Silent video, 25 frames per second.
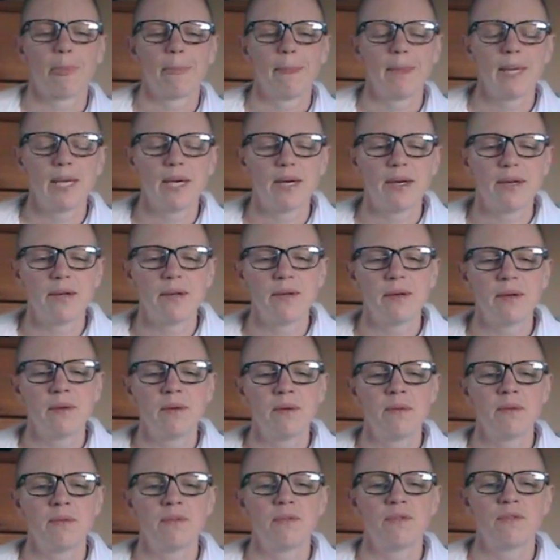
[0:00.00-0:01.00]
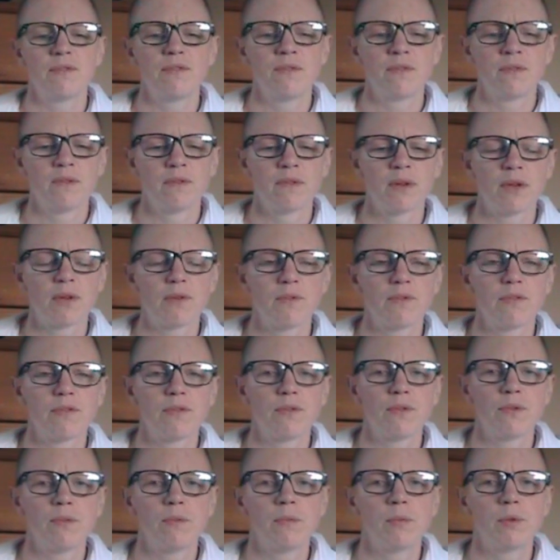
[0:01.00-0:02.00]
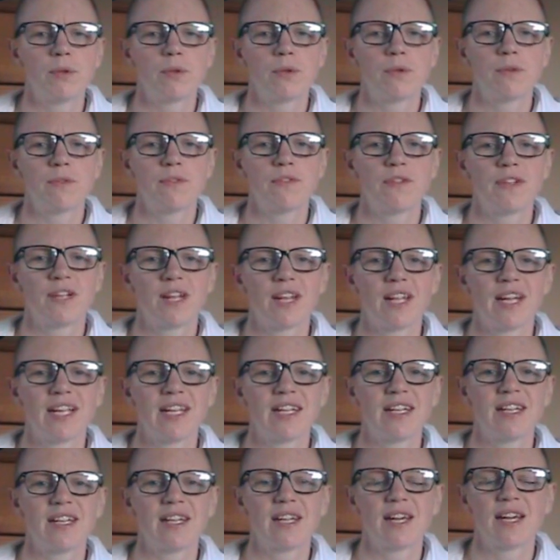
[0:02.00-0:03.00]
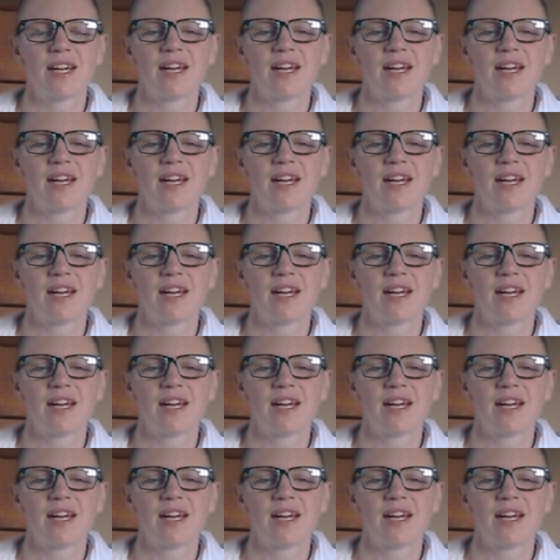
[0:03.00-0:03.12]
you know, on full bore for like